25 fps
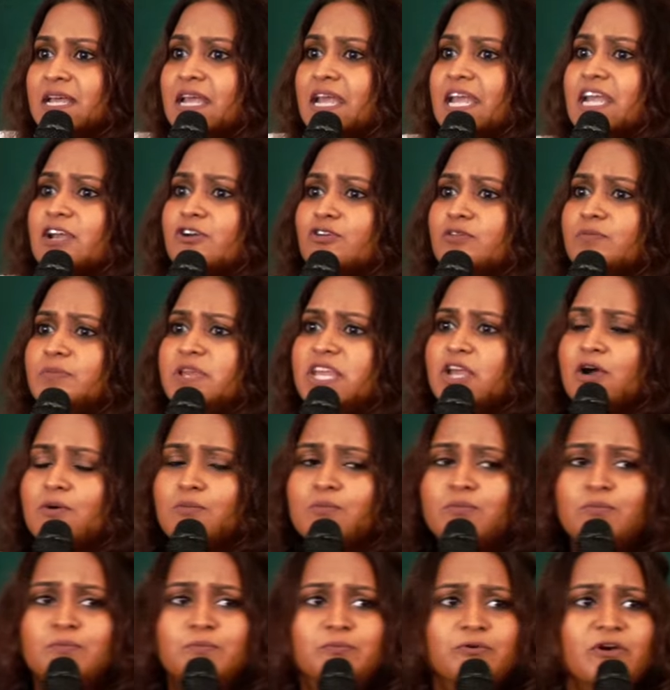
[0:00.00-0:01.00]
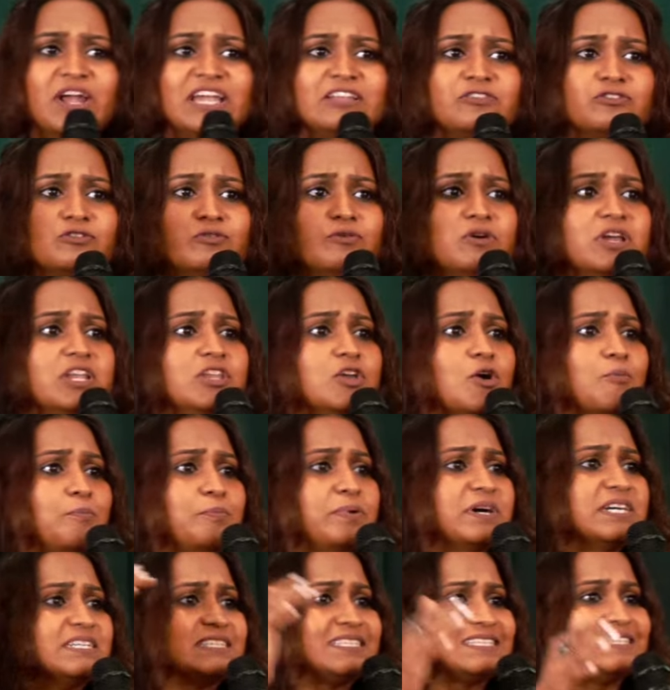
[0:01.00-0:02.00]
It could be a breakthrough in your
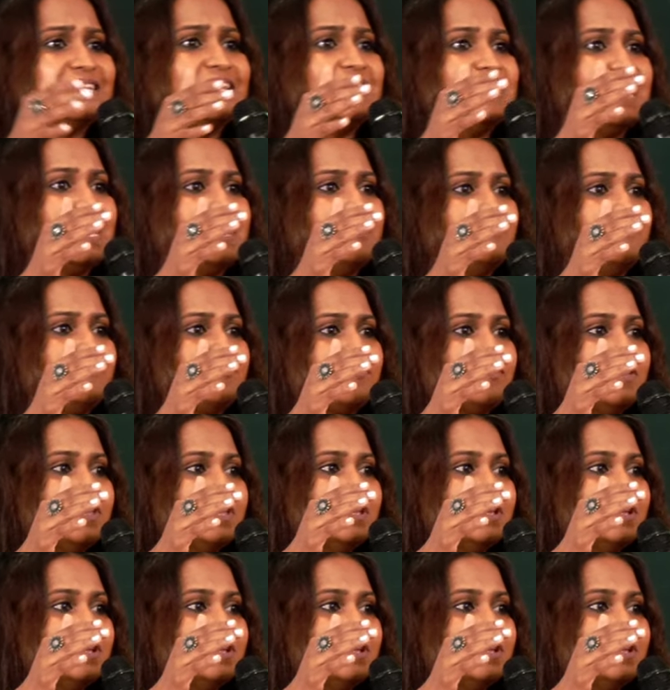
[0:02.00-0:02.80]
personal life.